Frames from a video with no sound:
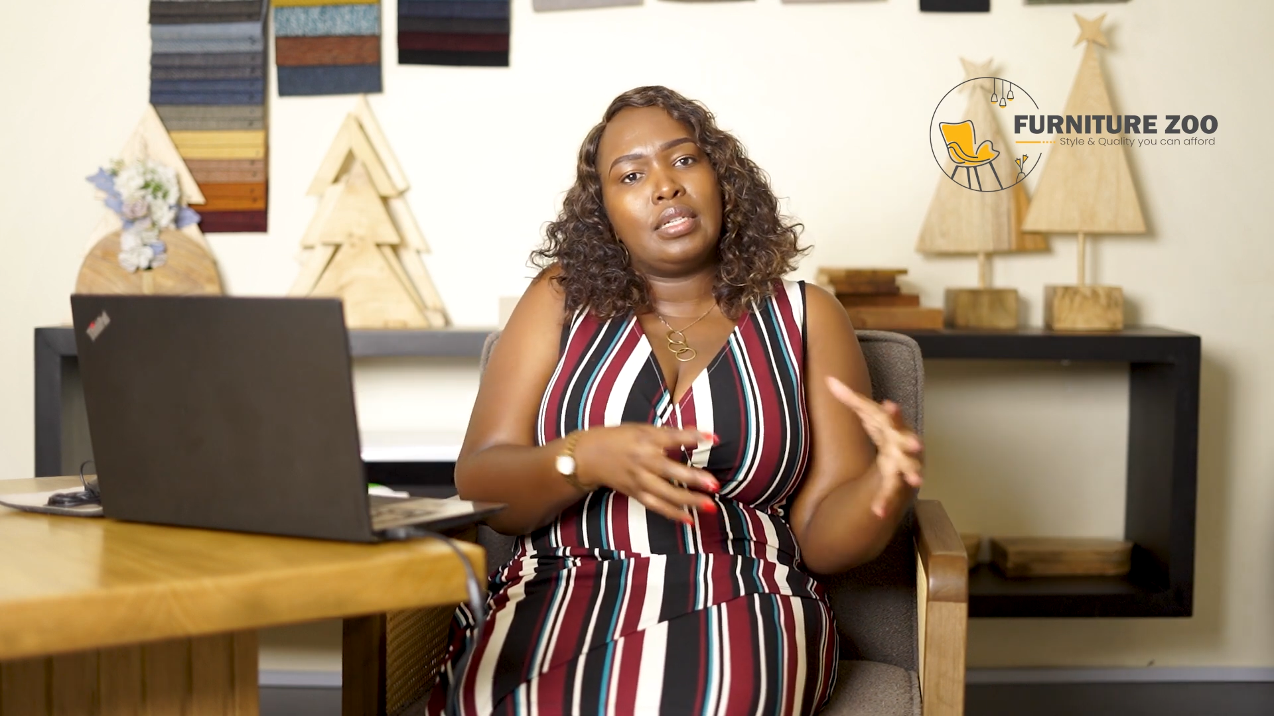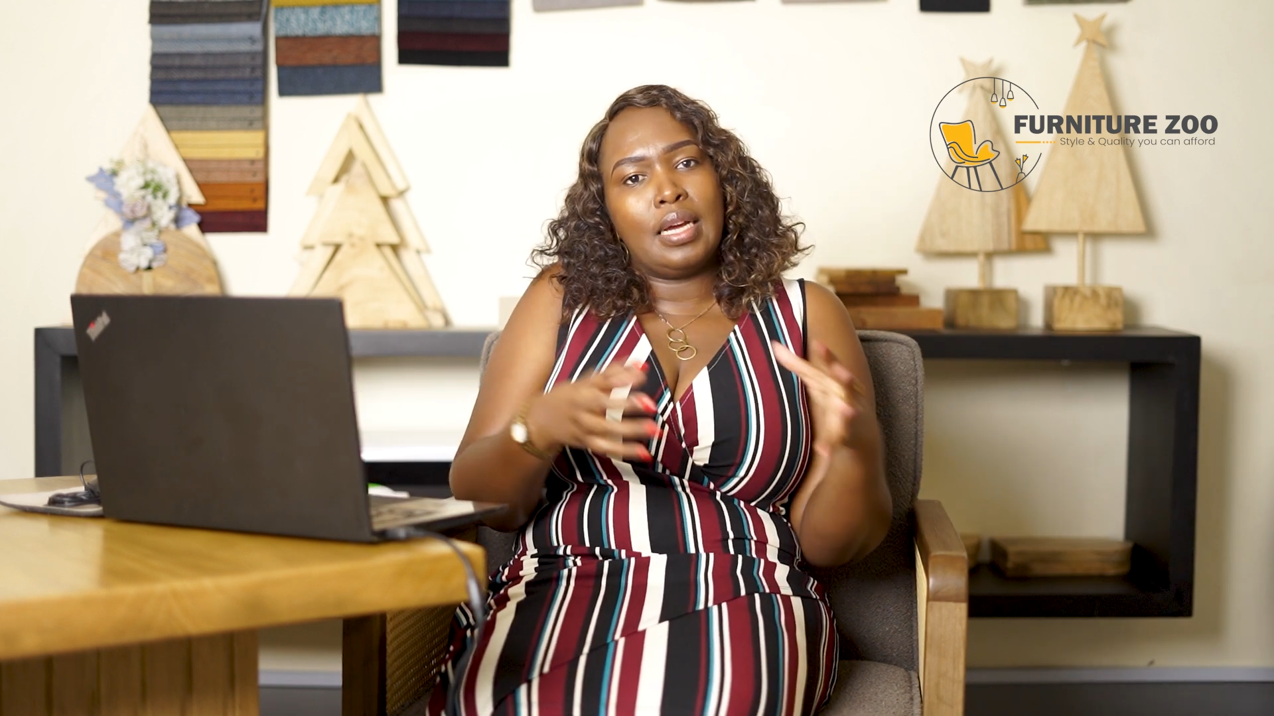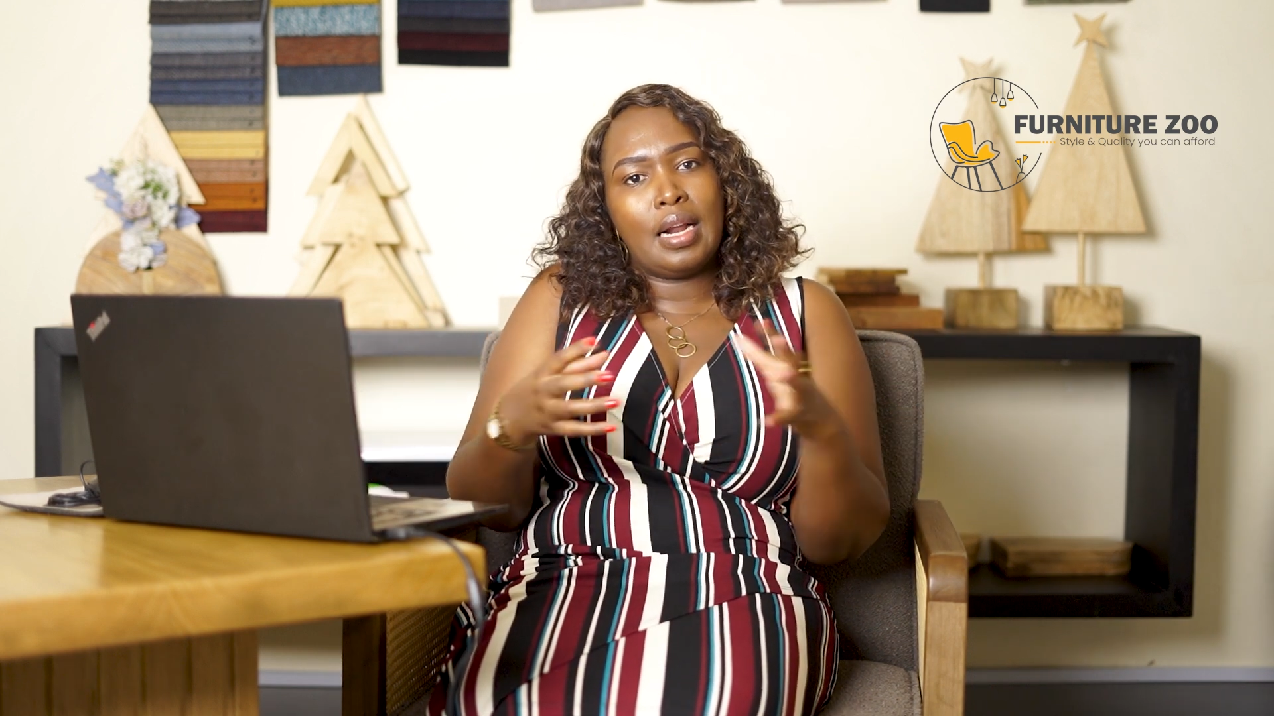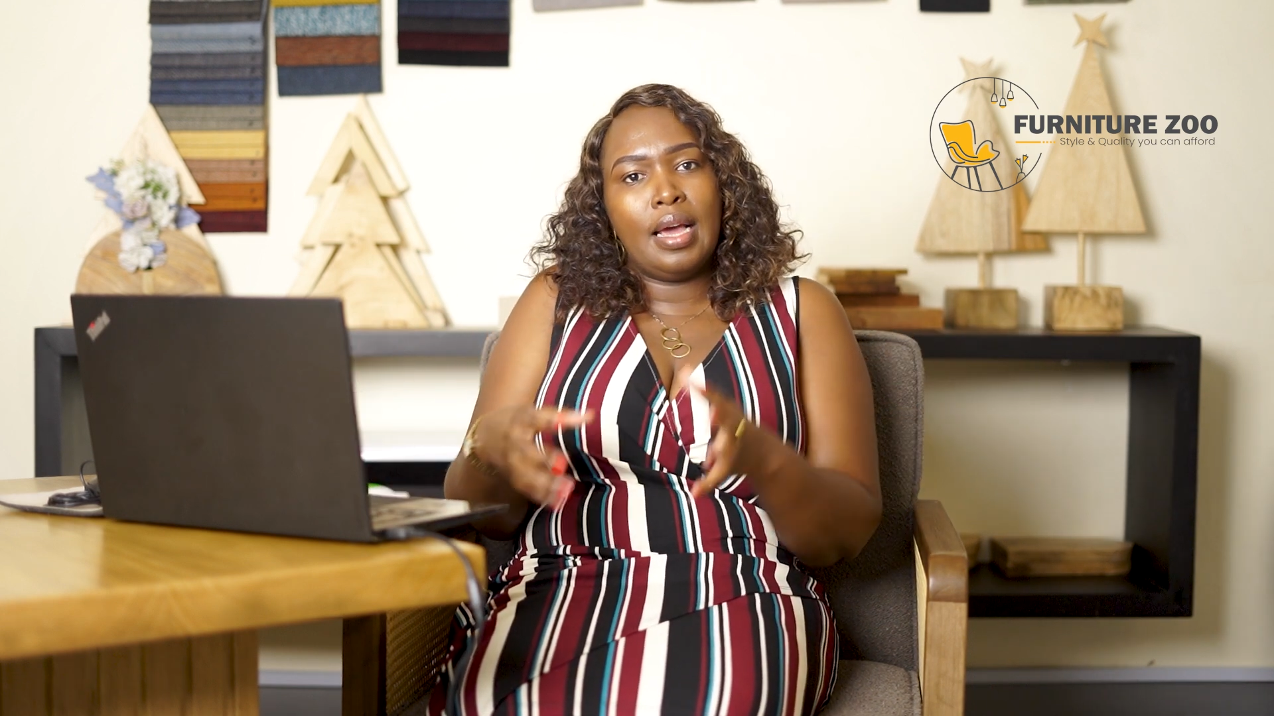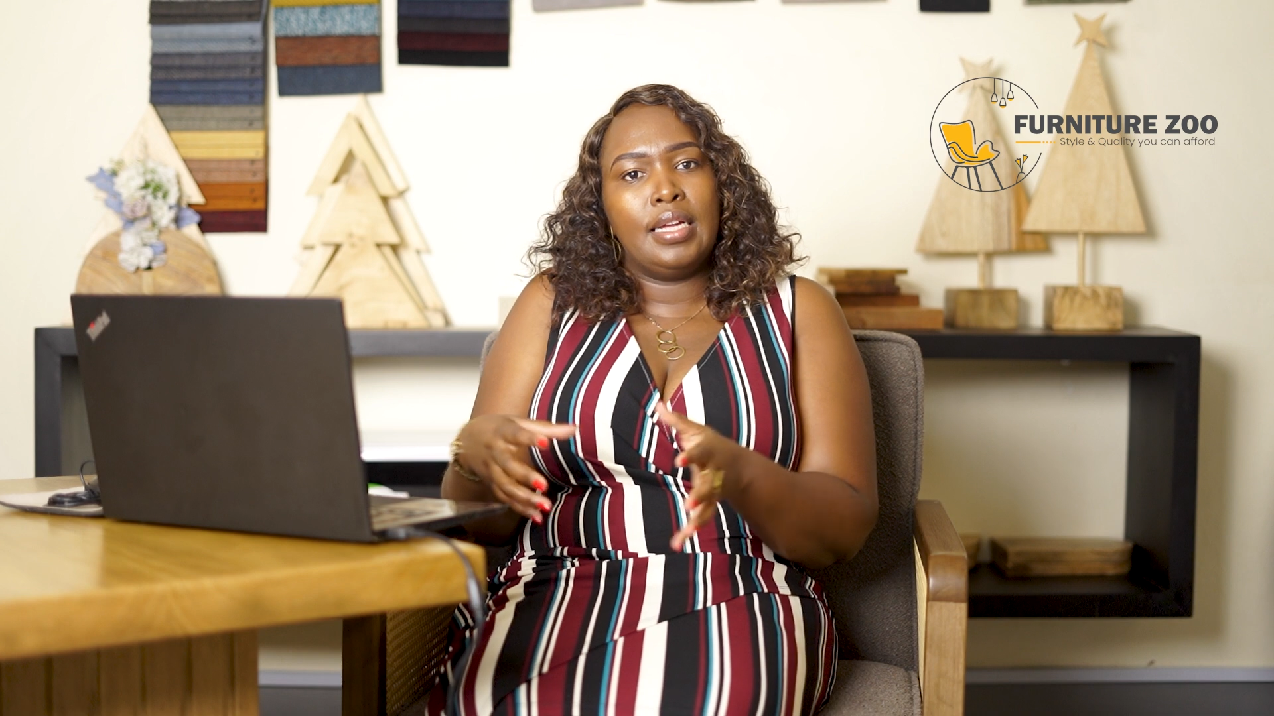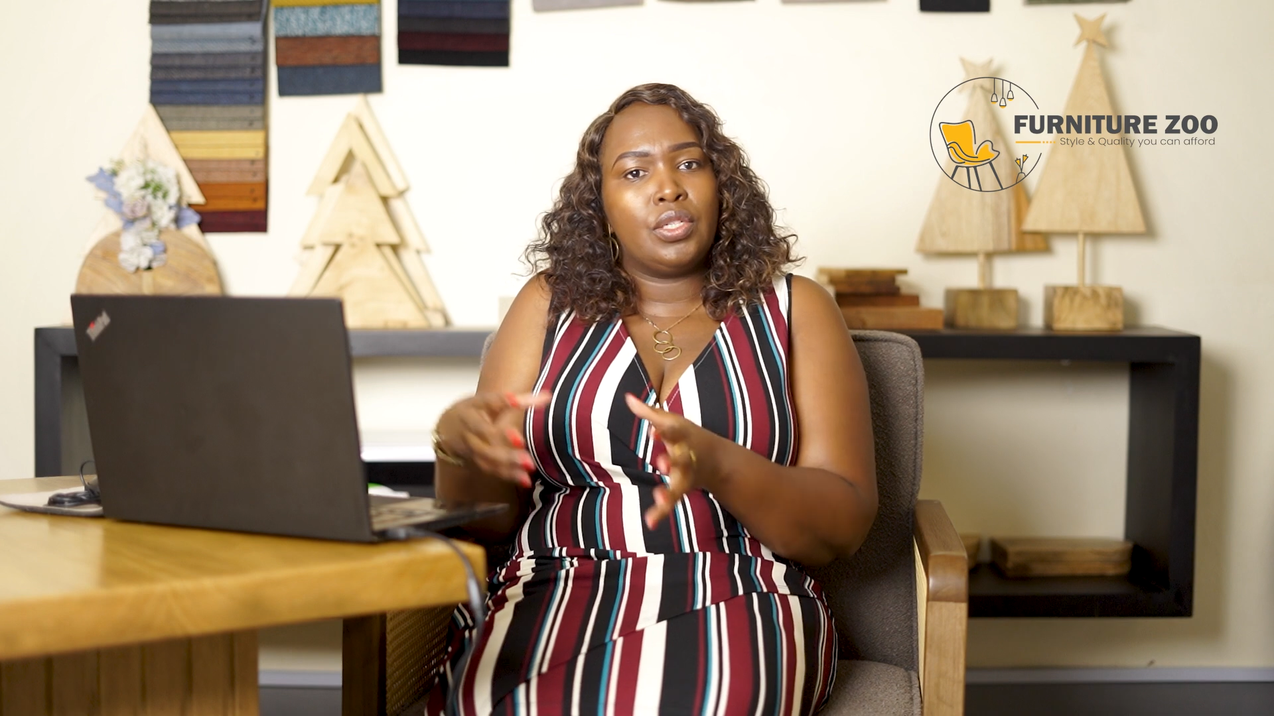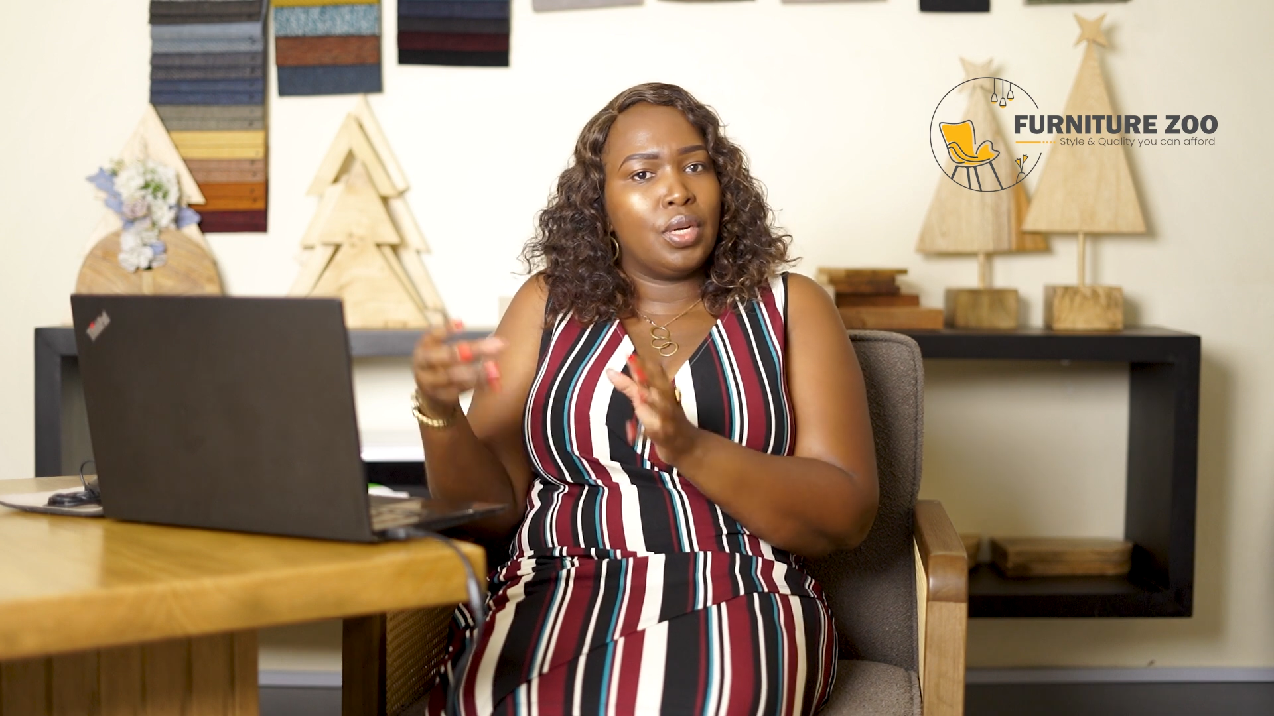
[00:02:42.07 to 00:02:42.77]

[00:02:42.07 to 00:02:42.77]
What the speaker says: the client